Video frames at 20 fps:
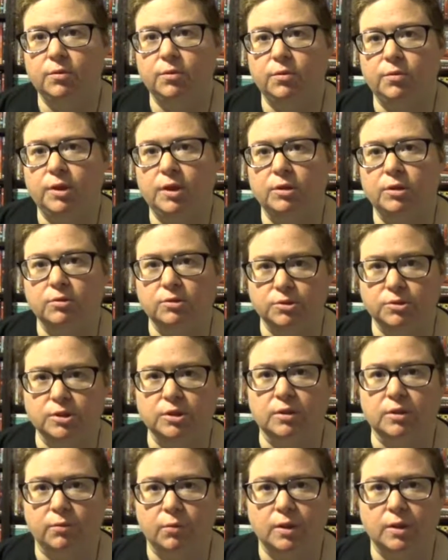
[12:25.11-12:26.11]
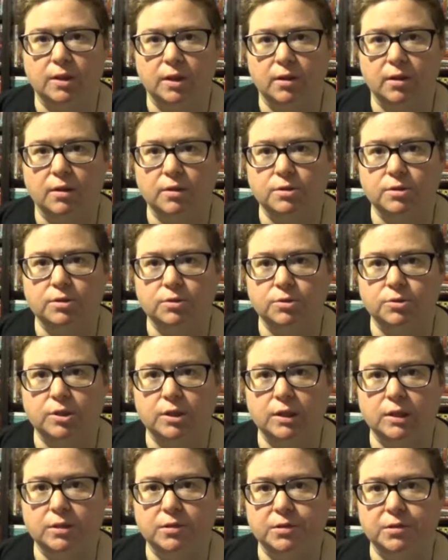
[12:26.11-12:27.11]
the illusion of what they are still
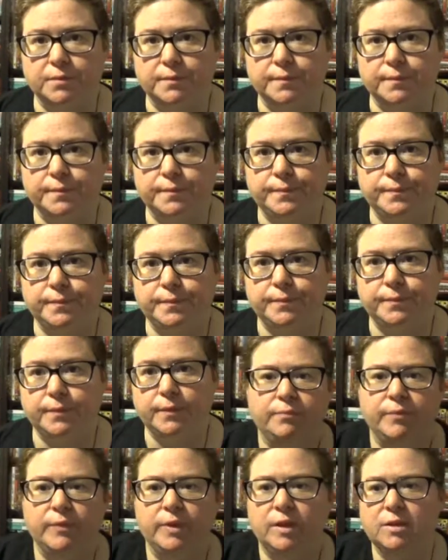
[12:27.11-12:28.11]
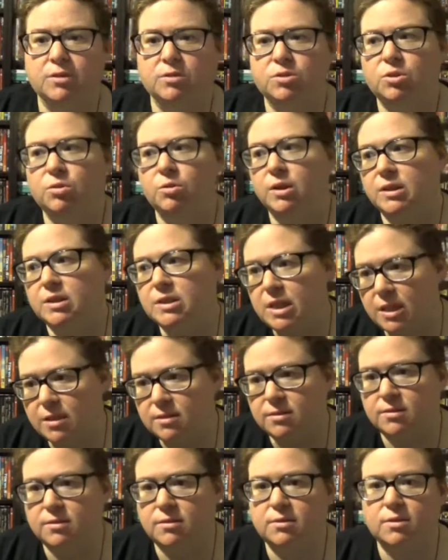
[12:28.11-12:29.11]
trying to do. He's doing
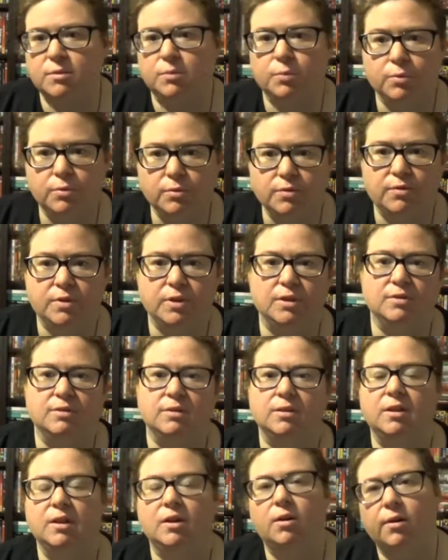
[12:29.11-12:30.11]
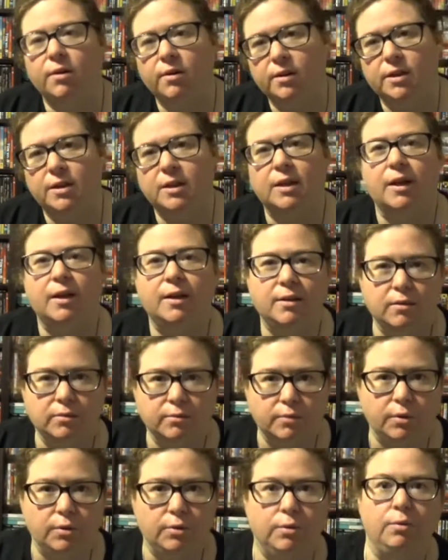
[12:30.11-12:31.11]
tests to prove things that they already kind
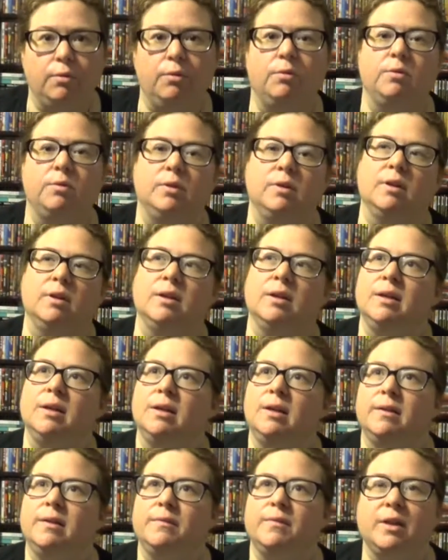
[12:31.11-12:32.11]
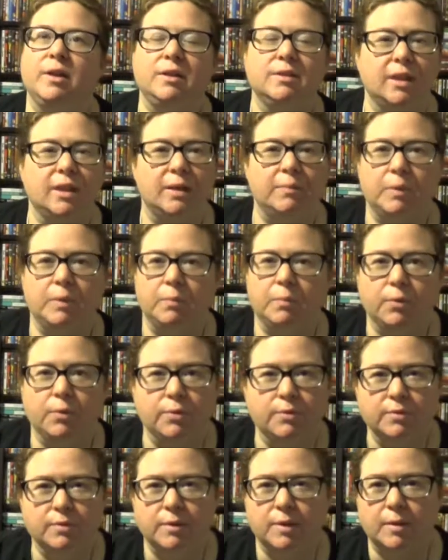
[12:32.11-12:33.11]
of knew and things that have been
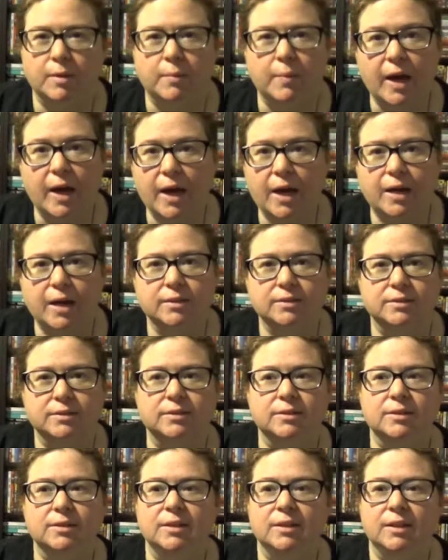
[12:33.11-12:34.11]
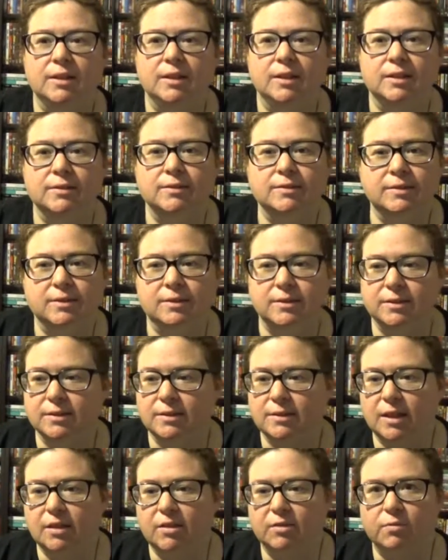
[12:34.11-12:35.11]
proven in the past. These
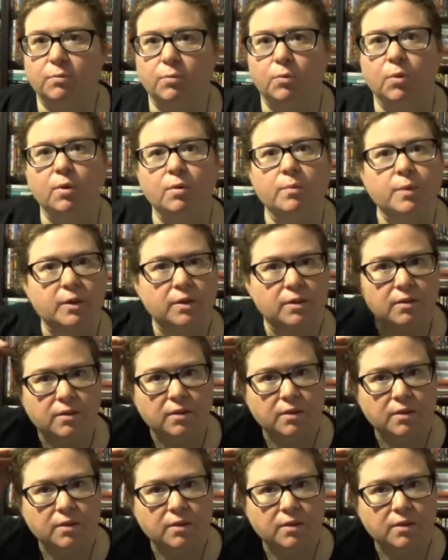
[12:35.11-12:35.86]
kind of morbid